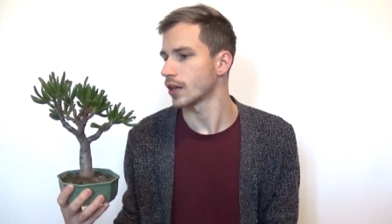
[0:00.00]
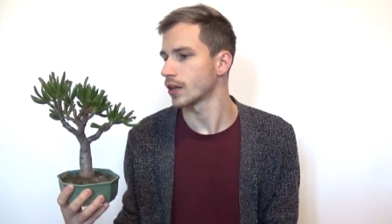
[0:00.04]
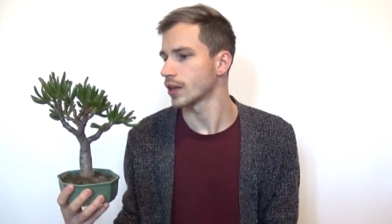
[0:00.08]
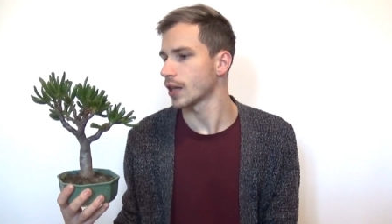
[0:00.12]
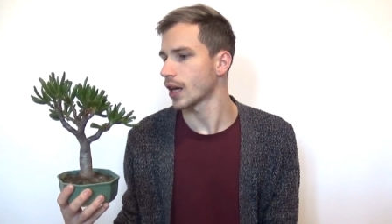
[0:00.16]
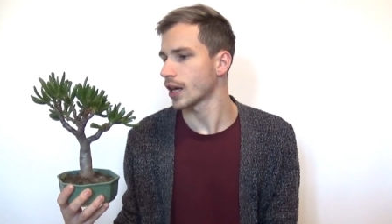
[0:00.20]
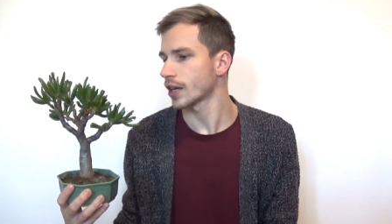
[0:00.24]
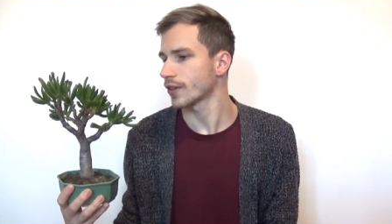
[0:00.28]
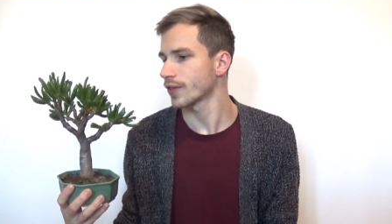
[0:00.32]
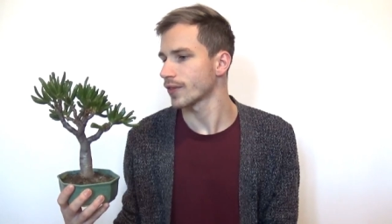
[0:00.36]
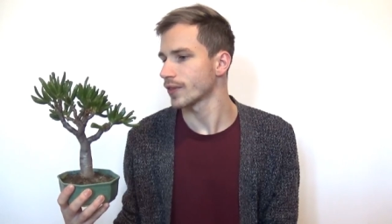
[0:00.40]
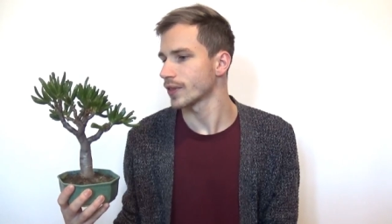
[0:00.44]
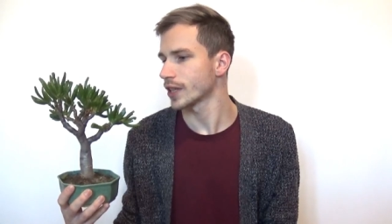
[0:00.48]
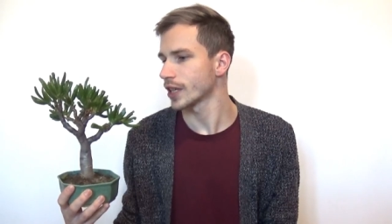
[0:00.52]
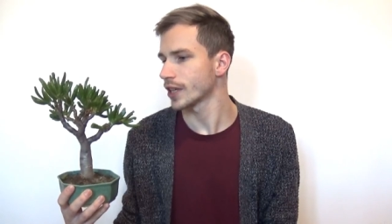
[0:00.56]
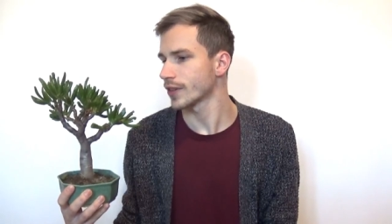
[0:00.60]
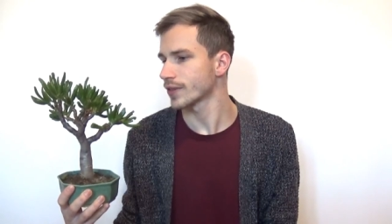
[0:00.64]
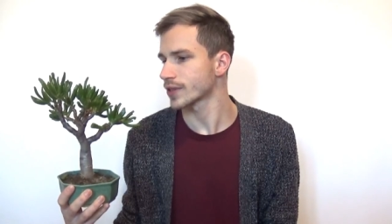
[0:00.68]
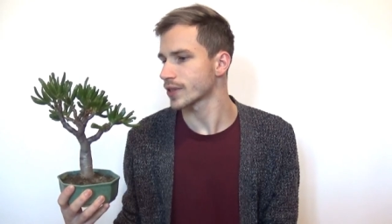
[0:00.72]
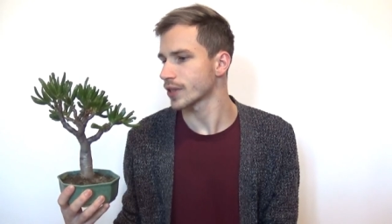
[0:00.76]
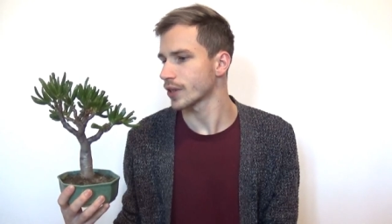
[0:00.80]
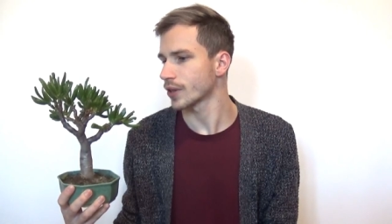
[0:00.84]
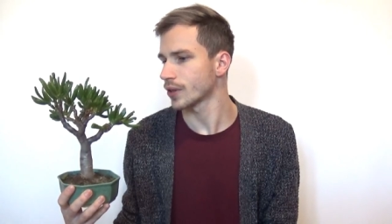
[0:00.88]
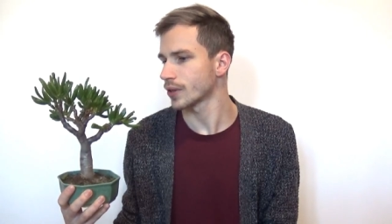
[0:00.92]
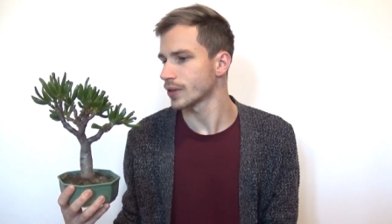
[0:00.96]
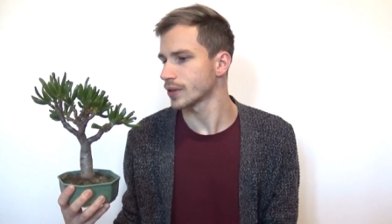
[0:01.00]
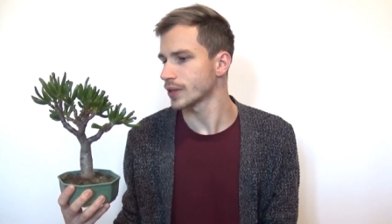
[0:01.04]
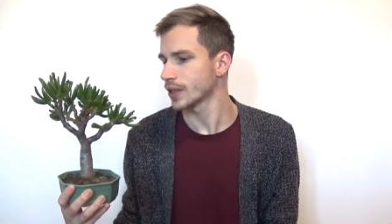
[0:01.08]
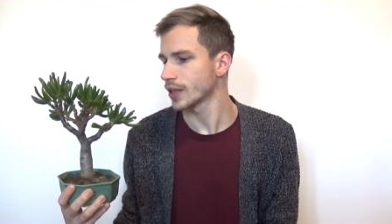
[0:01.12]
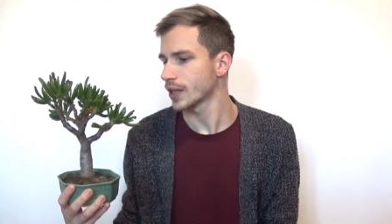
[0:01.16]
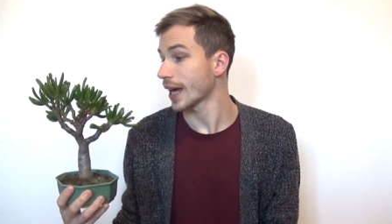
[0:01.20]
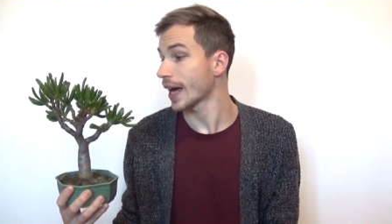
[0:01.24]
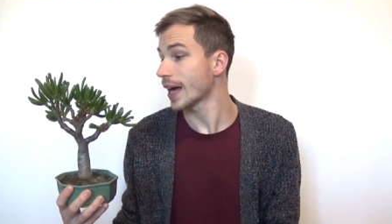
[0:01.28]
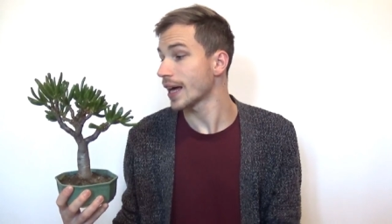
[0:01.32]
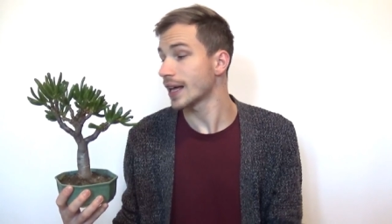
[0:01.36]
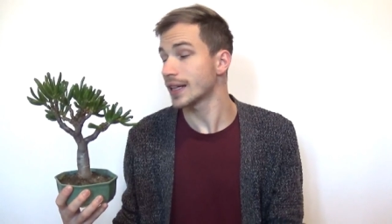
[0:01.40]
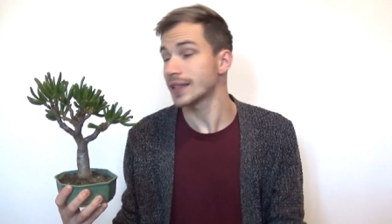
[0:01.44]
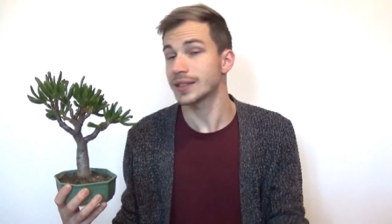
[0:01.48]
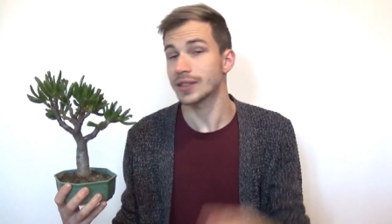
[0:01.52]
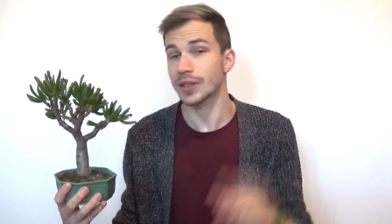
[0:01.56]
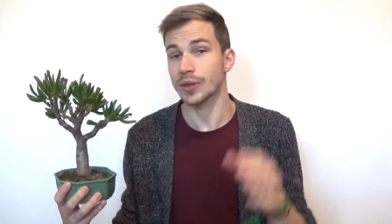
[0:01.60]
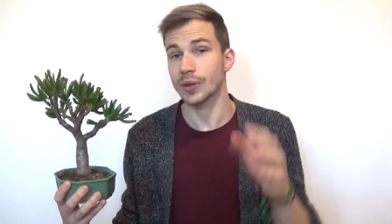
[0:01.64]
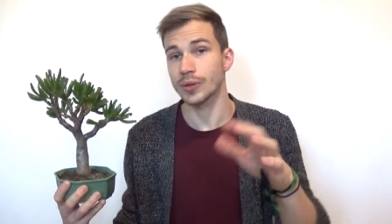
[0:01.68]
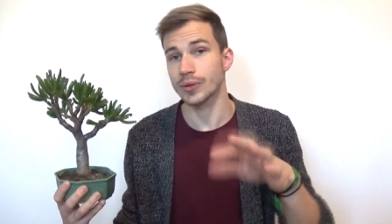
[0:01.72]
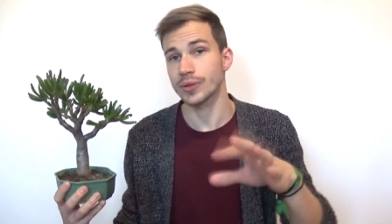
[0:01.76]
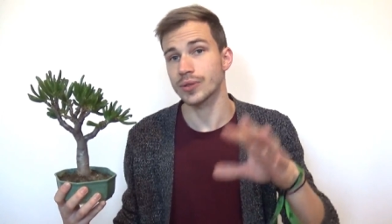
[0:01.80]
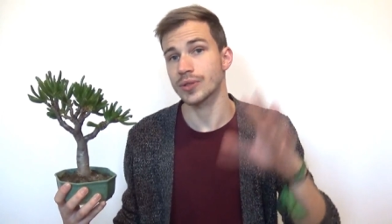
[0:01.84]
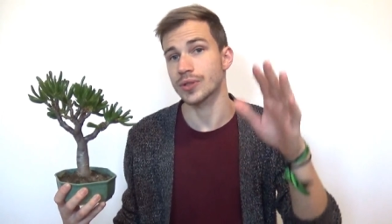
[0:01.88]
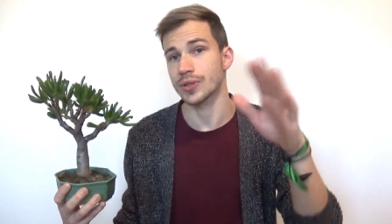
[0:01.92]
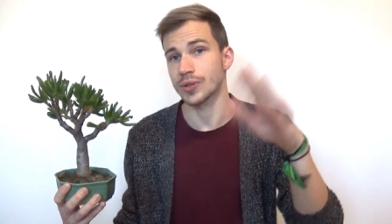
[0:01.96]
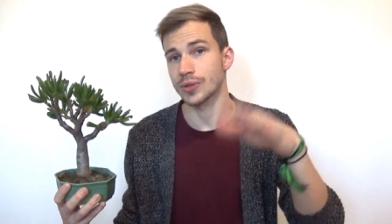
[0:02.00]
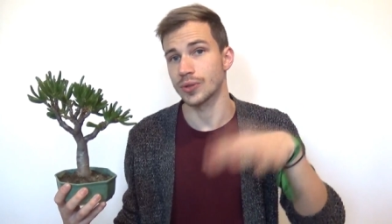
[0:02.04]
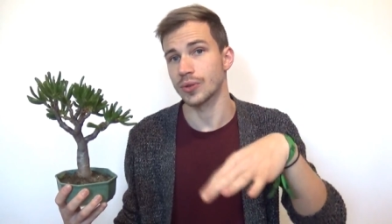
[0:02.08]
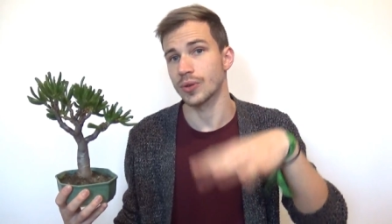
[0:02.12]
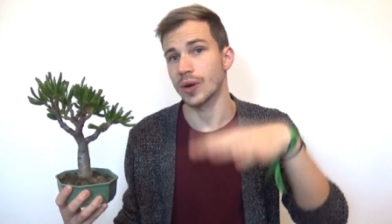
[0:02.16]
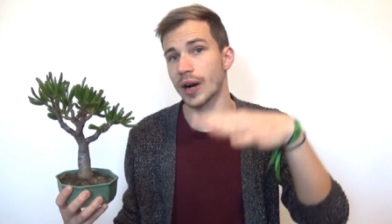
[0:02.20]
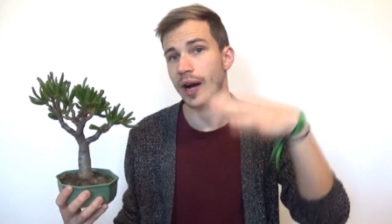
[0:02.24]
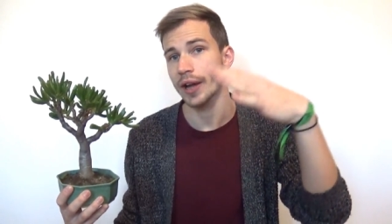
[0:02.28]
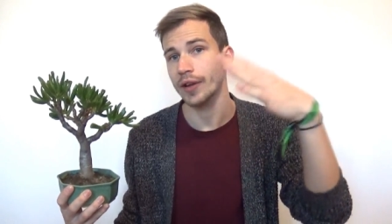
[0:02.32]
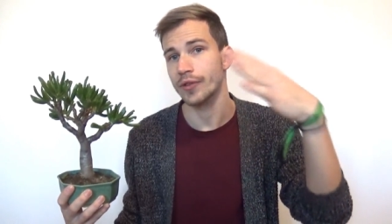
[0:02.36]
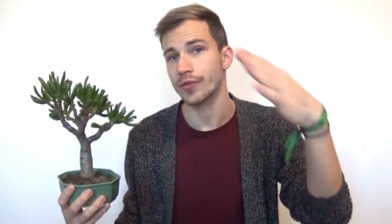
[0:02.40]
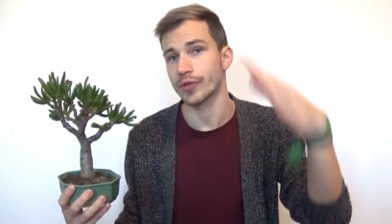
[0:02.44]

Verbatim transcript: a lot of leaves on, and also I